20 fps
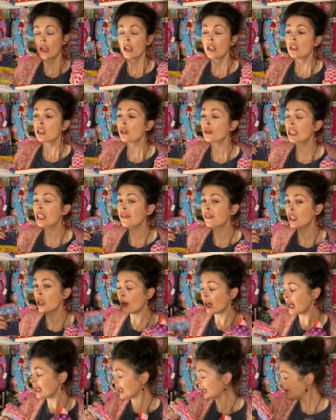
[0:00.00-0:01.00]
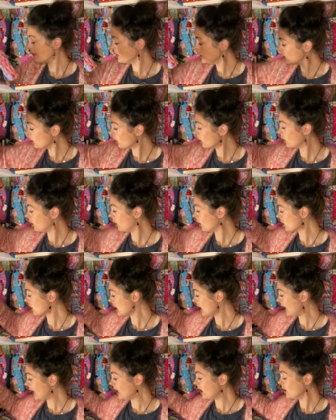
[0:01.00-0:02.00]
So even though I have not got
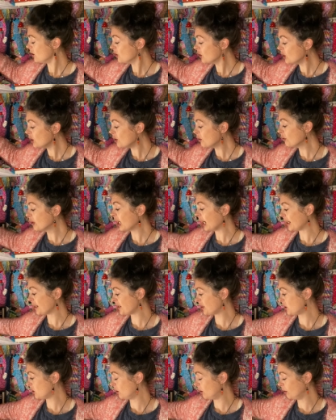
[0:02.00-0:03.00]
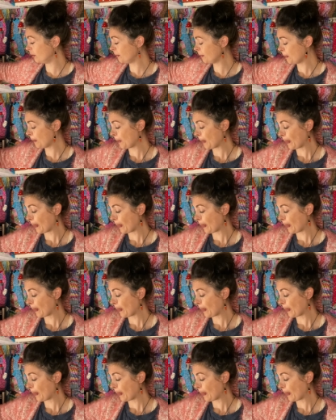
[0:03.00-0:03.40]
a new cast on,